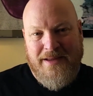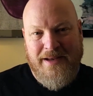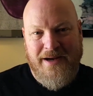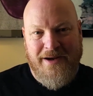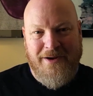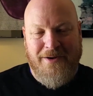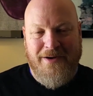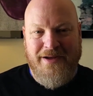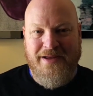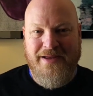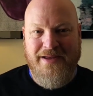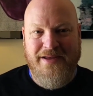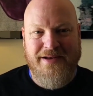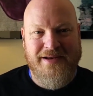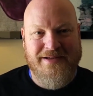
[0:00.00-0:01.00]

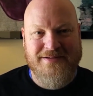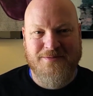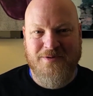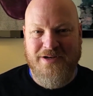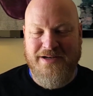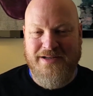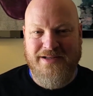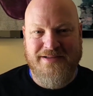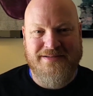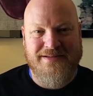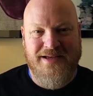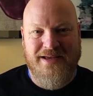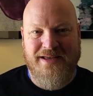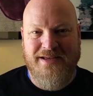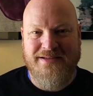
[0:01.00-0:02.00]
it is what it
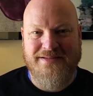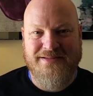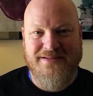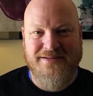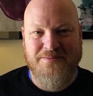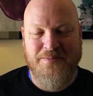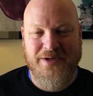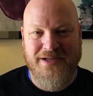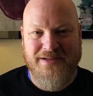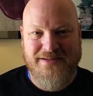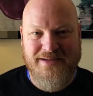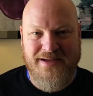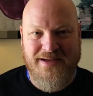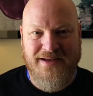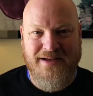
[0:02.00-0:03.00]
is, I guess. But
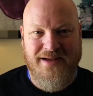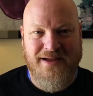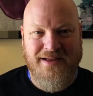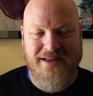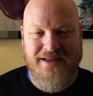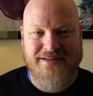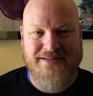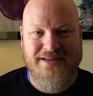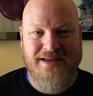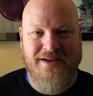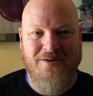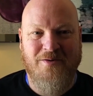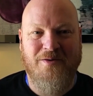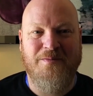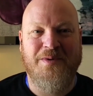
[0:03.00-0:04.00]

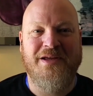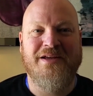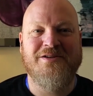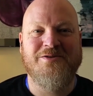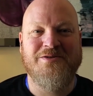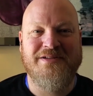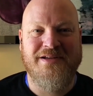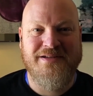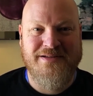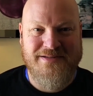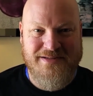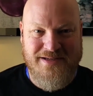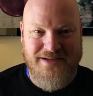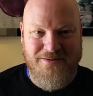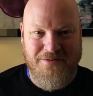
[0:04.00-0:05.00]
it would be interesting to
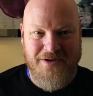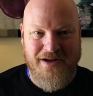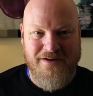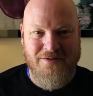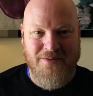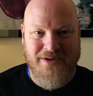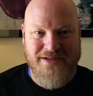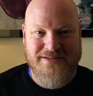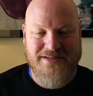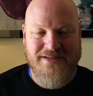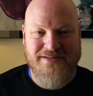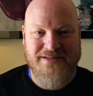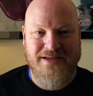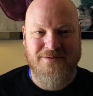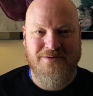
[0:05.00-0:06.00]
see what everybody
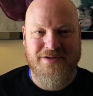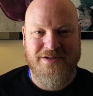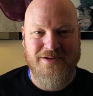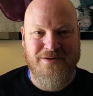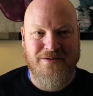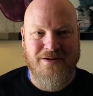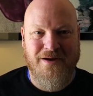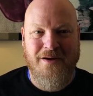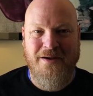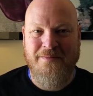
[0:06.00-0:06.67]
says they would do.